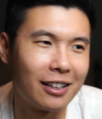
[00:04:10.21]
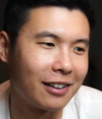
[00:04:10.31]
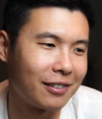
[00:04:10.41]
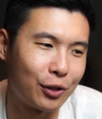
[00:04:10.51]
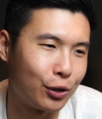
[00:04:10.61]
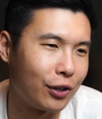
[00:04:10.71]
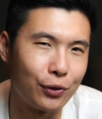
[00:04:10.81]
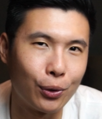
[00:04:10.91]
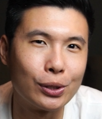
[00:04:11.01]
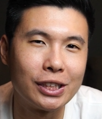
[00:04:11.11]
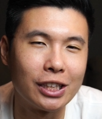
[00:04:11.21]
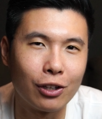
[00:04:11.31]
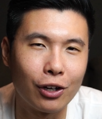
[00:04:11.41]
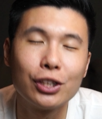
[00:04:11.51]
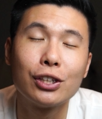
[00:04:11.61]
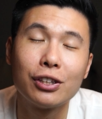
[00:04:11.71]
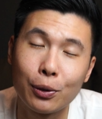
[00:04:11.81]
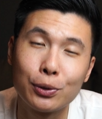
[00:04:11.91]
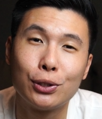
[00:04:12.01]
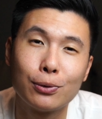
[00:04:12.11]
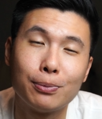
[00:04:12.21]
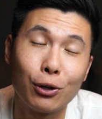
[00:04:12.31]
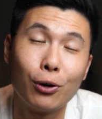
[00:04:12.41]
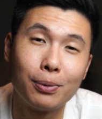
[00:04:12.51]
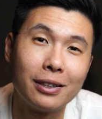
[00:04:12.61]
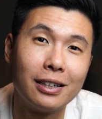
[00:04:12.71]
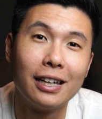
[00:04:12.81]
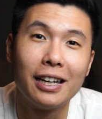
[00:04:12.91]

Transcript: like, you know, if you OT a lot, they will still be open.